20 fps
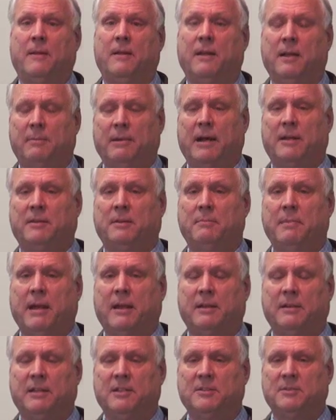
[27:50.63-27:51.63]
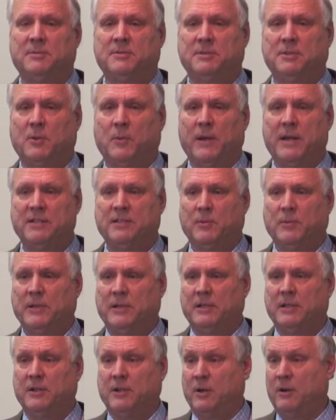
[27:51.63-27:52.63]
about the mechanisms and the ways that we
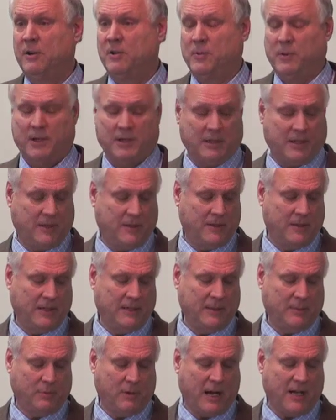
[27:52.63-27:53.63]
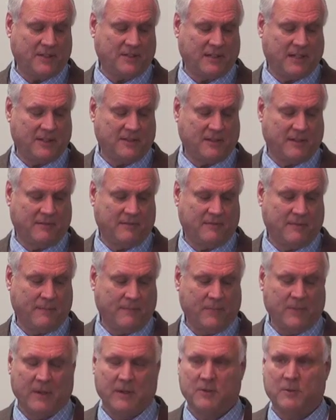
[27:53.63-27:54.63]
can encourage one another in the process of
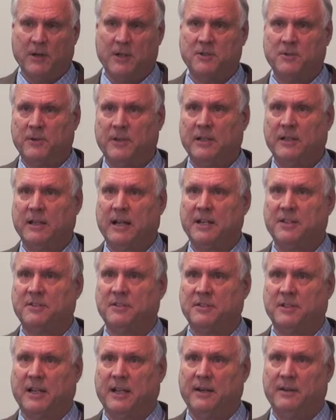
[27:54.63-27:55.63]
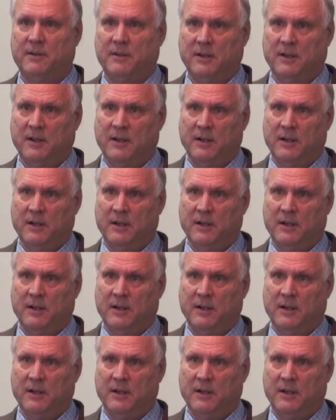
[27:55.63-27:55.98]
treasuring God's design